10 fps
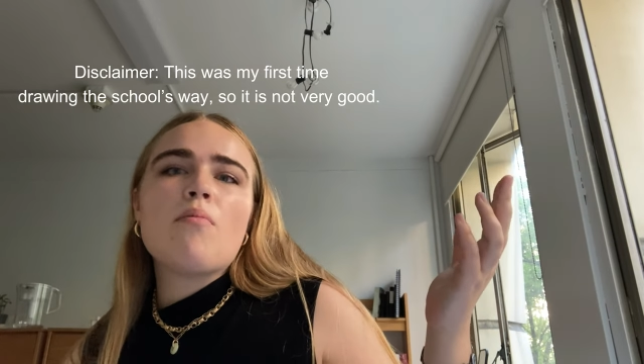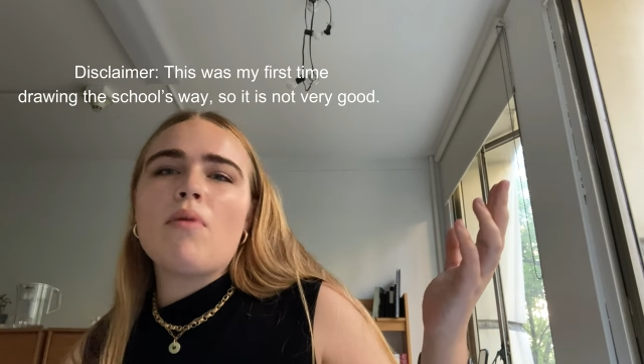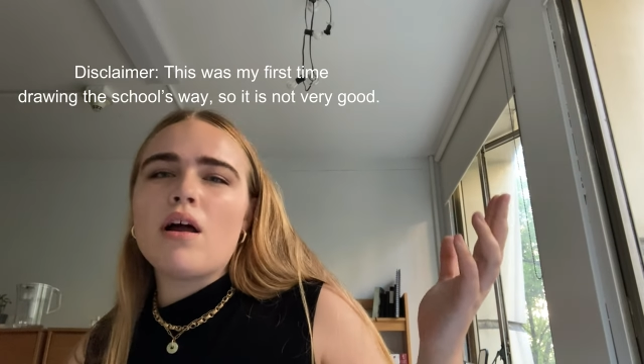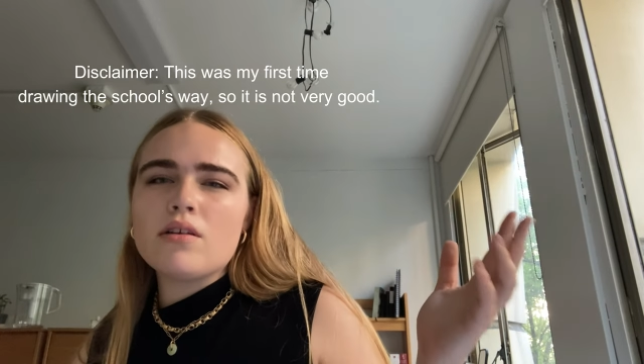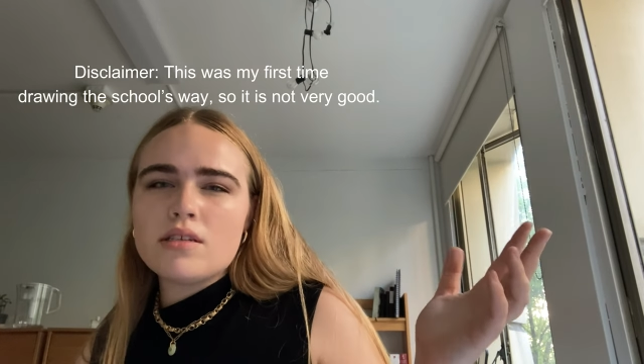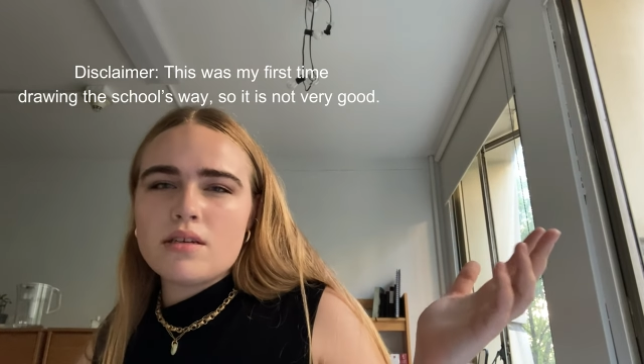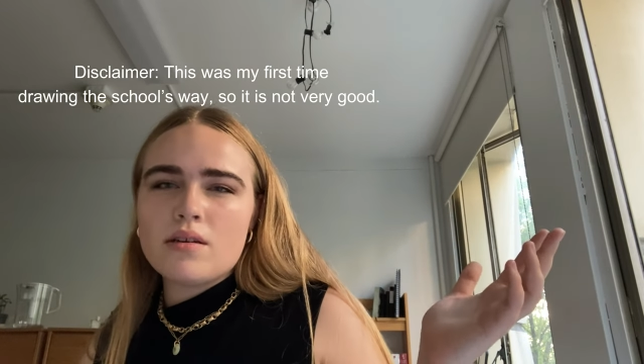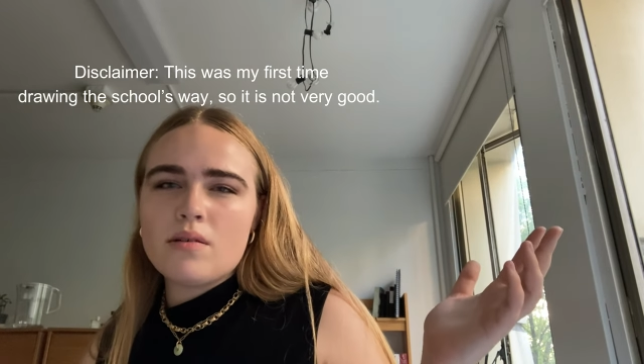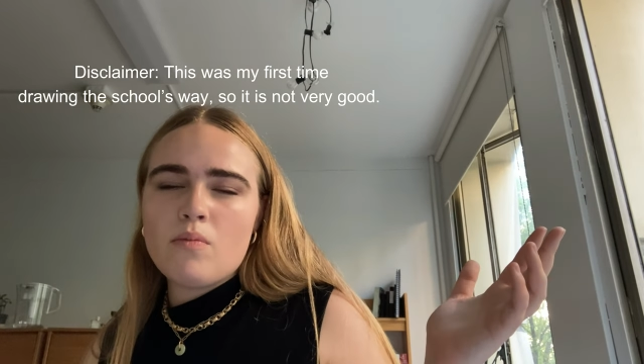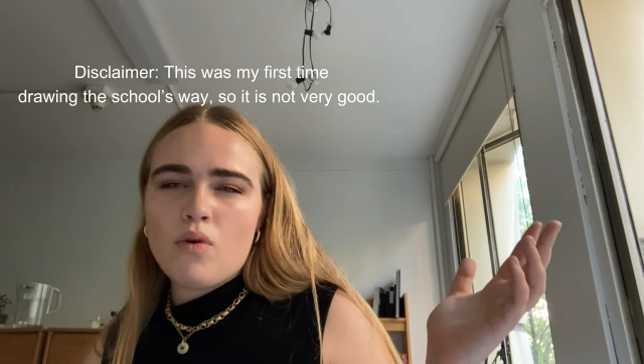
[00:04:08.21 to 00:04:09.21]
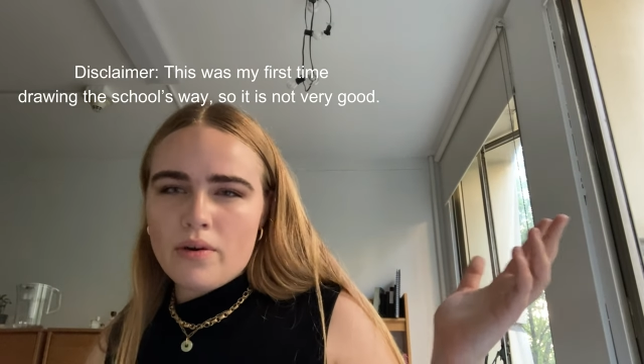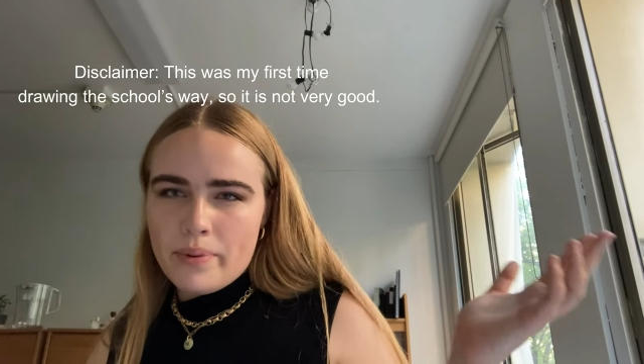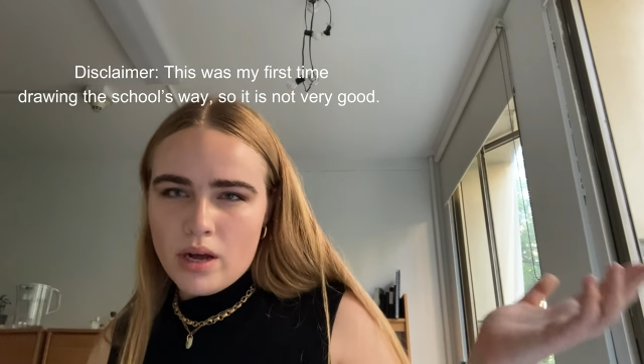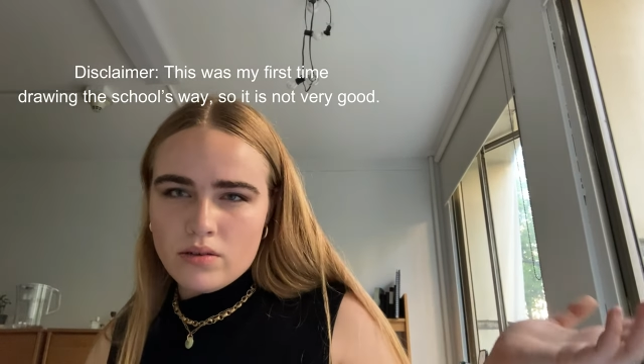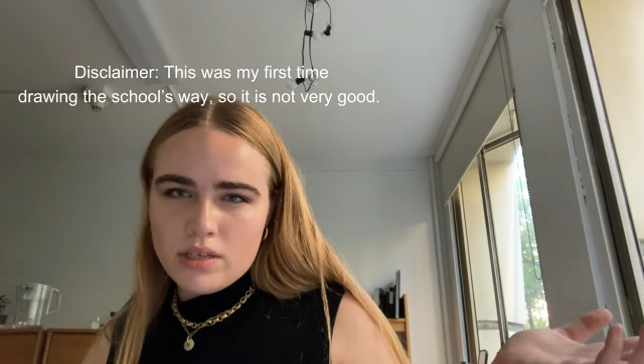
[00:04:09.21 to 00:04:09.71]
models and more
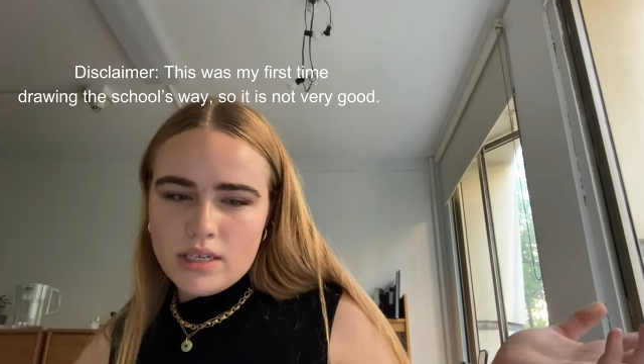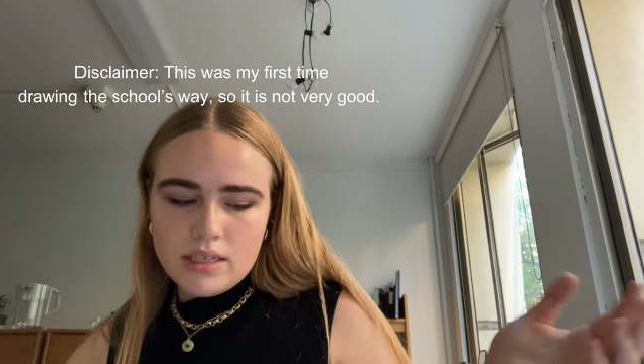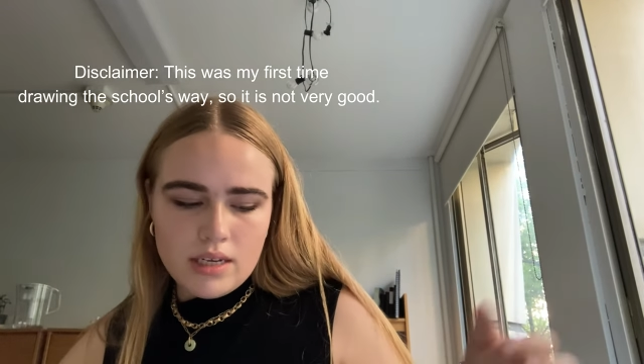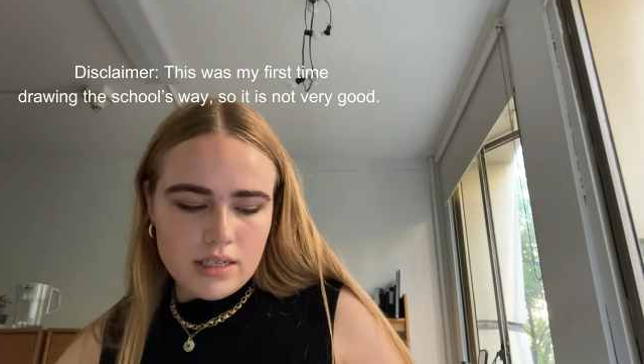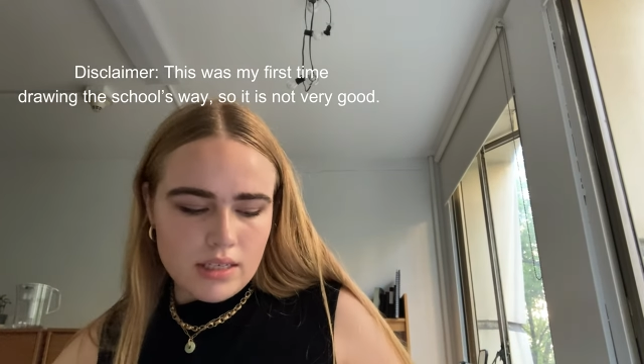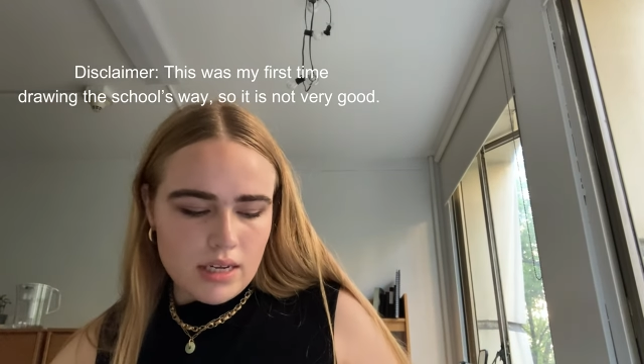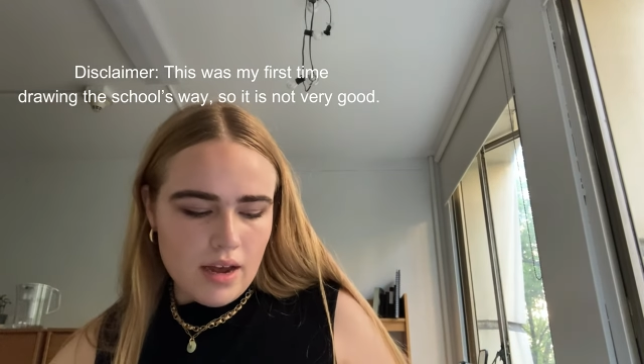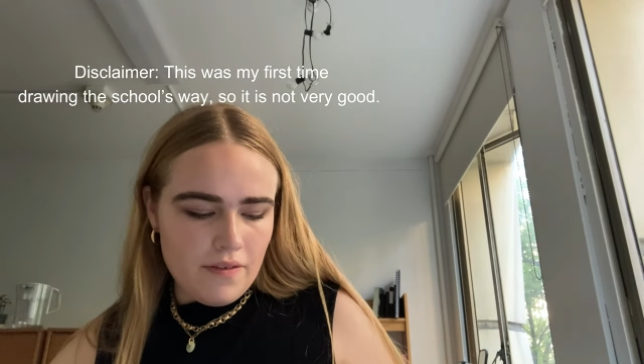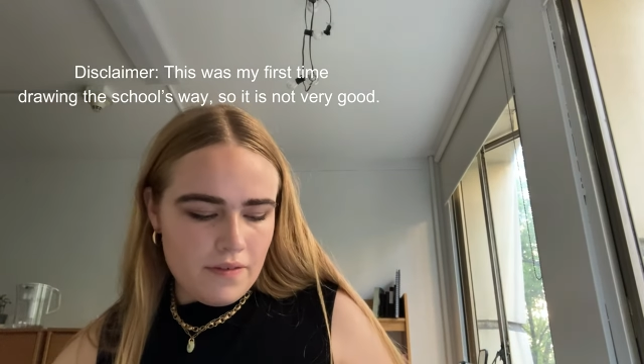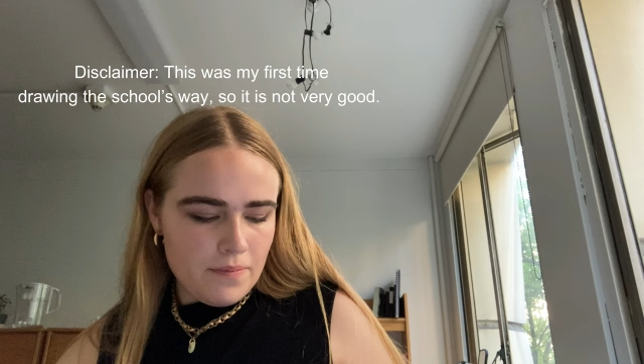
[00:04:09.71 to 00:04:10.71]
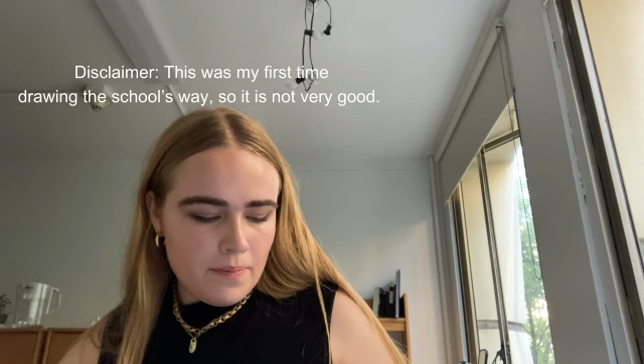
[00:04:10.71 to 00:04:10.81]
poses and stuff.